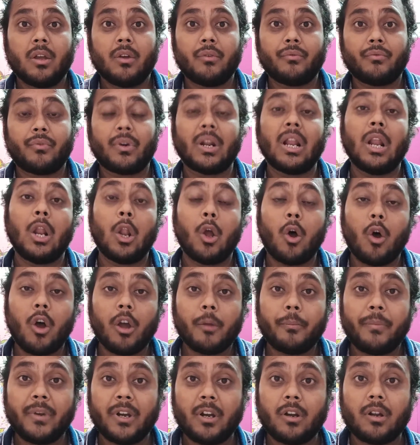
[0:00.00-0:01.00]
for a
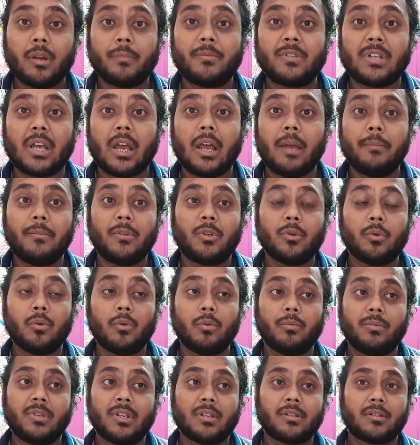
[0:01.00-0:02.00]
long period of time
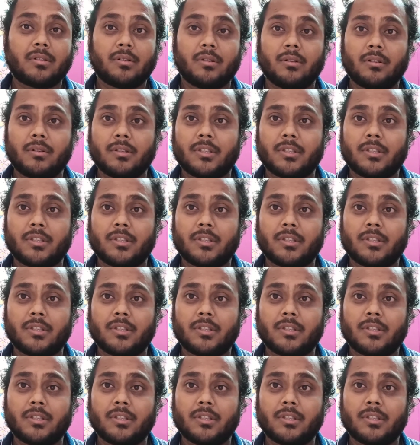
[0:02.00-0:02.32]
to just